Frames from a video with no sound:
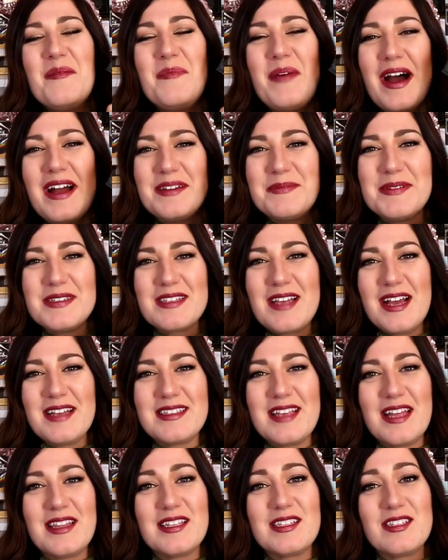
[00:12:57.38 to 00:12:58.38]
but besides
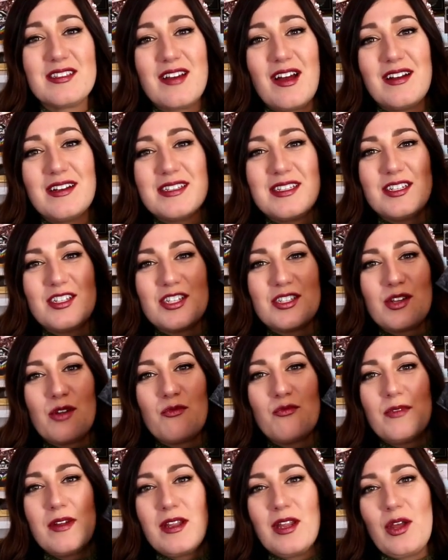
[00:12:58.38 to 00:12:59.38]
that, this is honestly just a
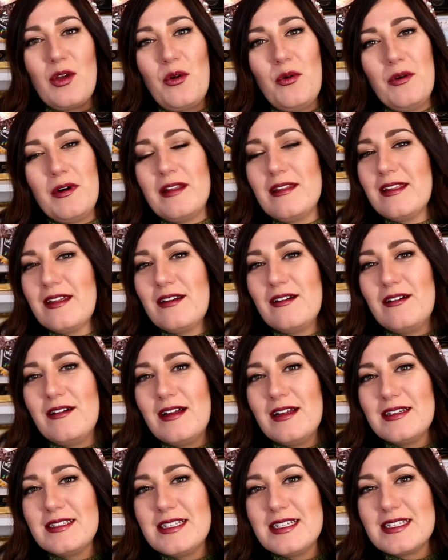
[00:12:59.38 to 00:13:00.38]
really cool
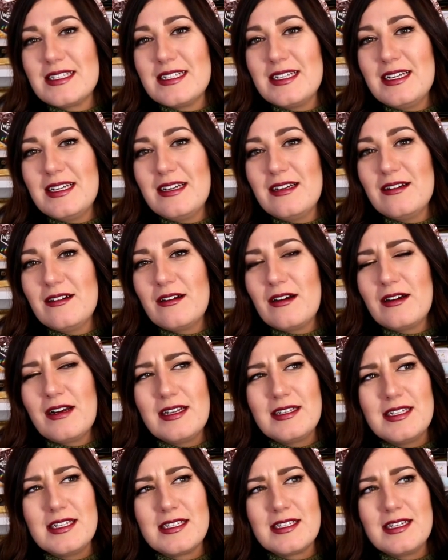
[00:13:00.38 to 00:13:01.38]
little Disney, or
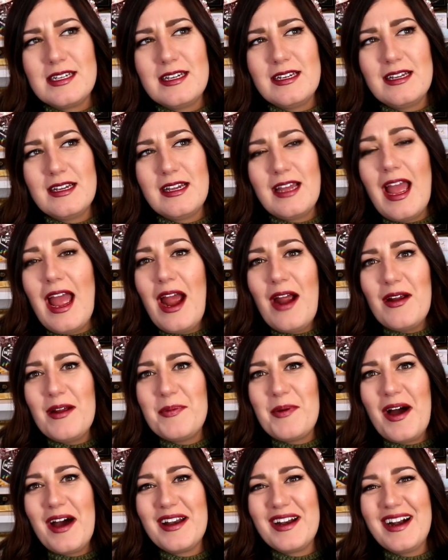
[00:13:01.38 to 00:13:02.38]
not Disney, Harry
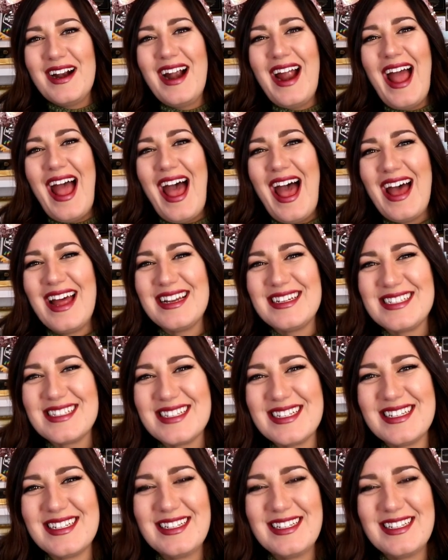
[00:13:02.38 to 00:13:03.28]
Potter hat.